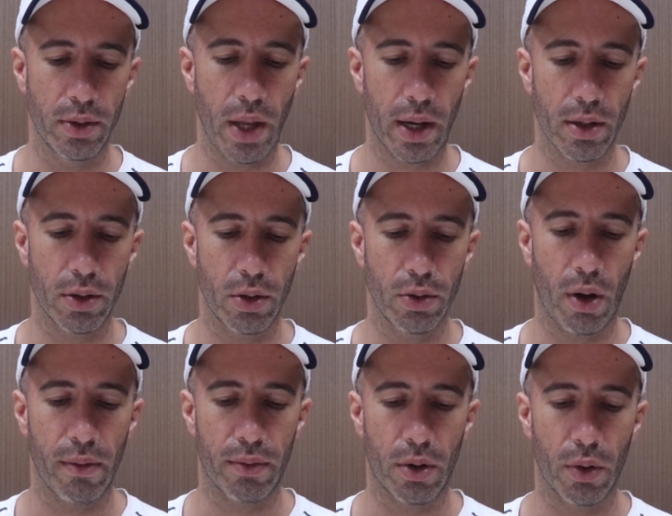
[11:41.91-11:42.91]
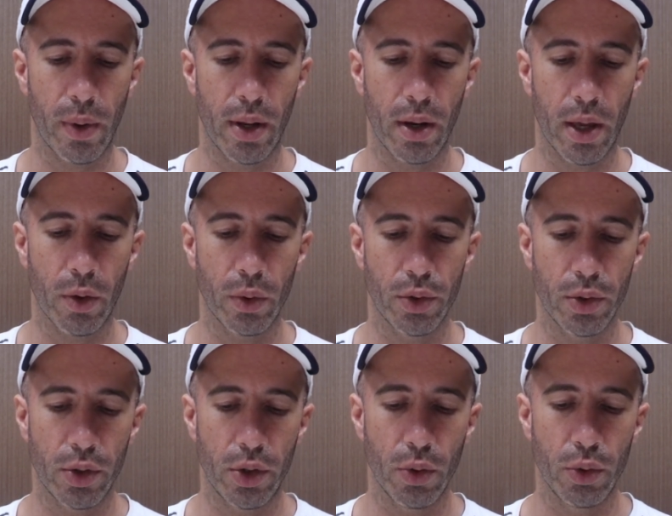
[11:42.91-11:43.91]
texts of foreign languages
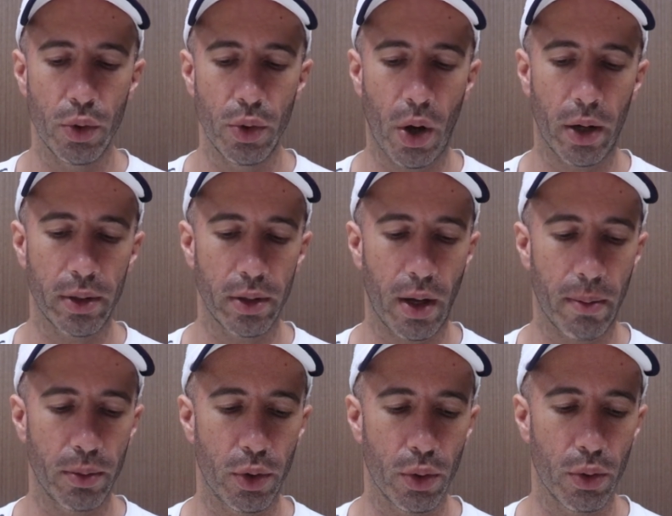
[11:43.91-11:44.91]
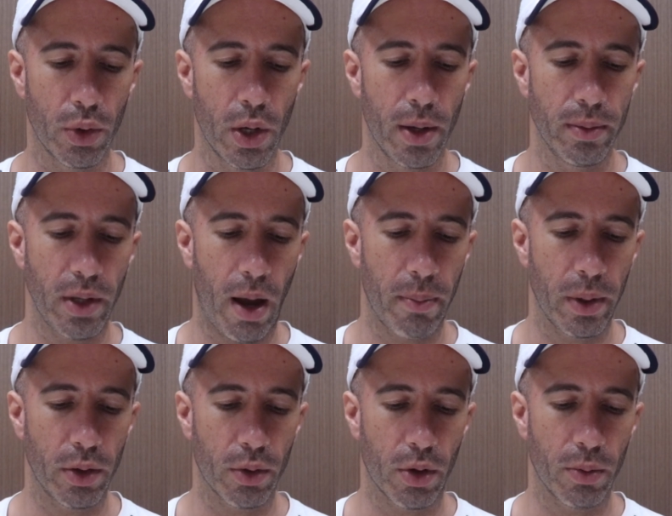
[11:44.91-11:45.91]
still do not attempt to tap
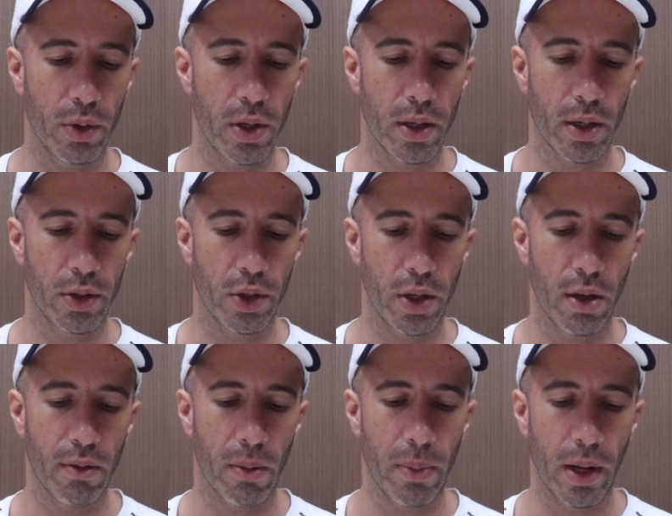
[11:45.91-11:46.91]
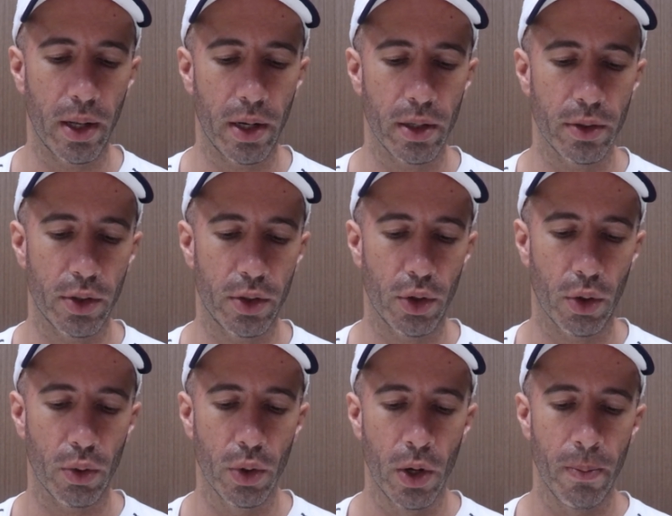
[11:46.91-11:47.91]
into communicative abilities,
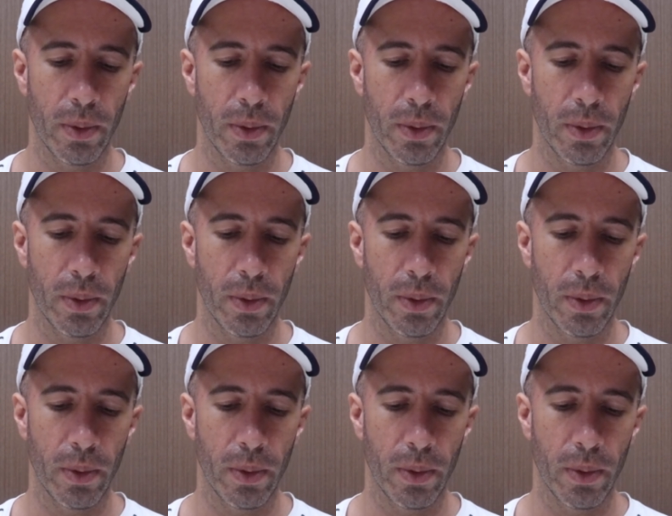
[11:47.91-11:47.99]
so